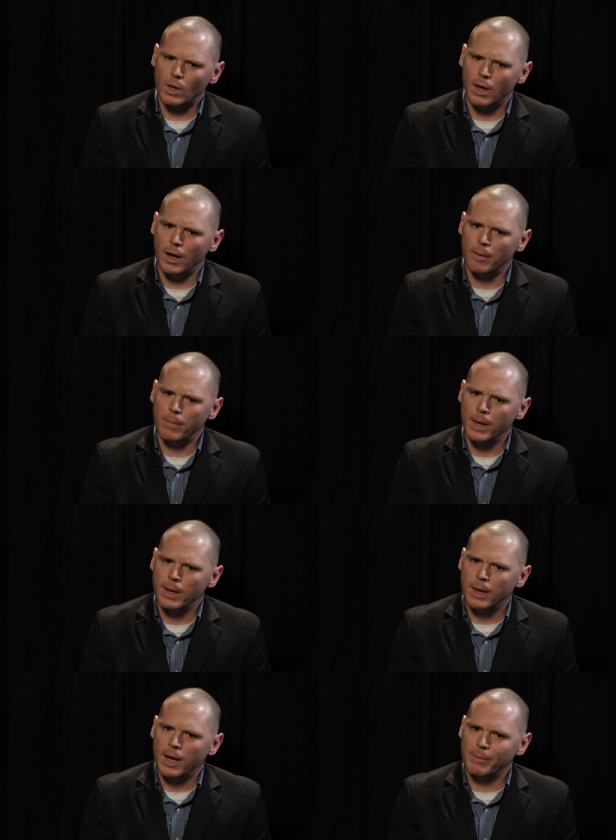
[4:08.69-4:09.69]
Um,
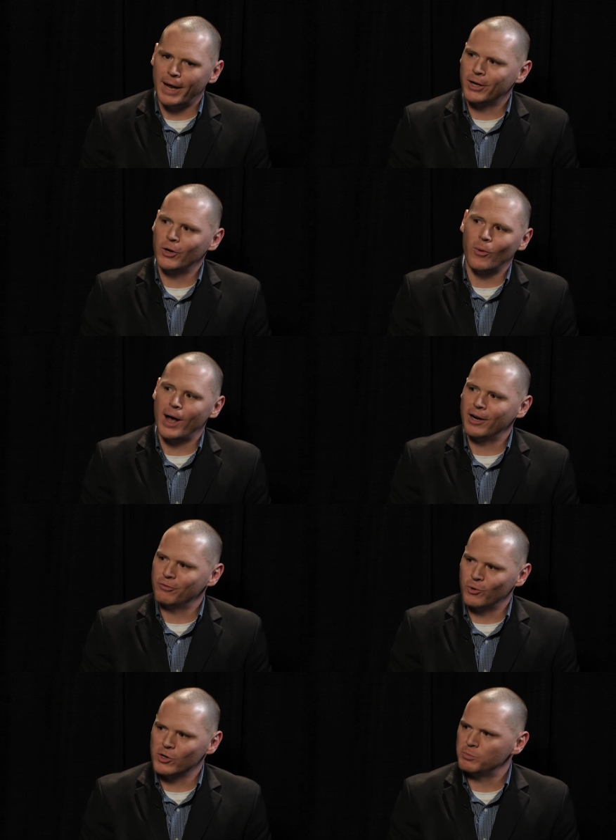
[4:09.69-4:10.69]
I mean, I can go on,
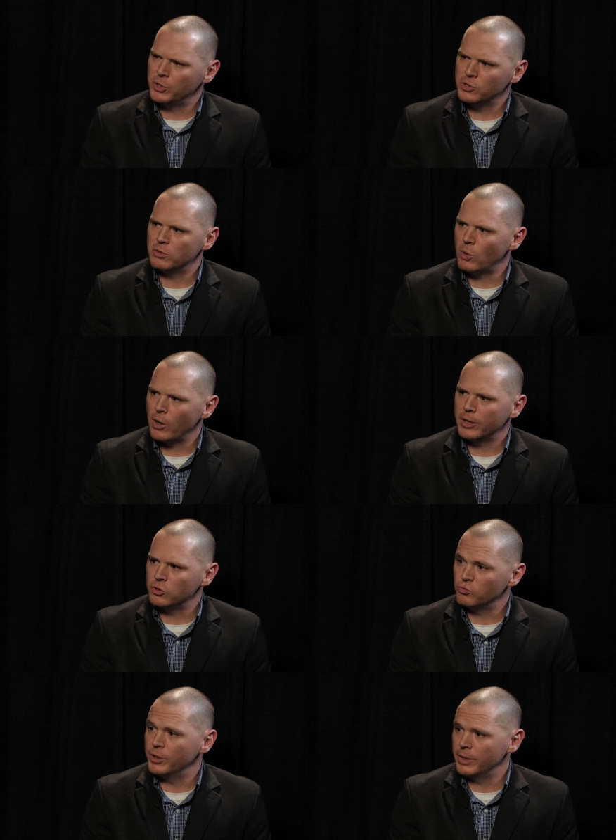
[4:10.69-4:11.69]
of course, because the market
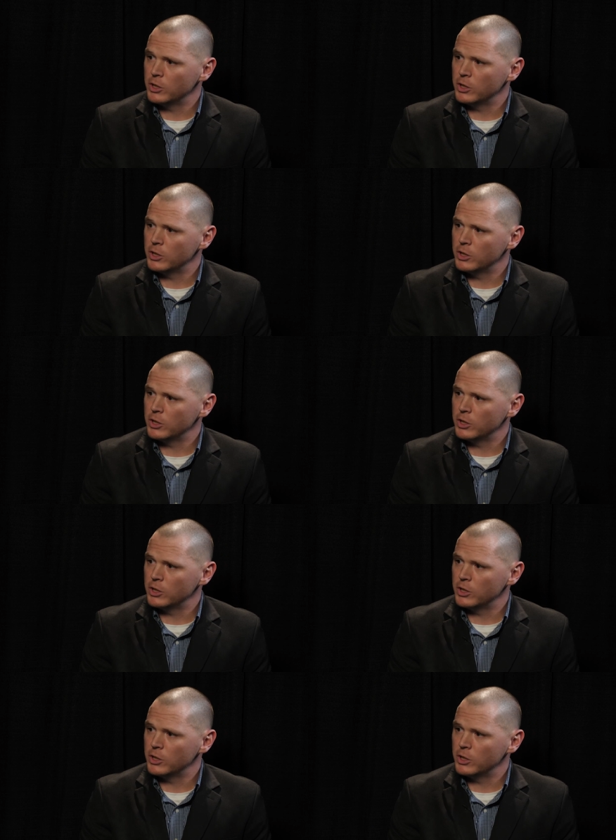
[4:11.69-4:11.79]
is really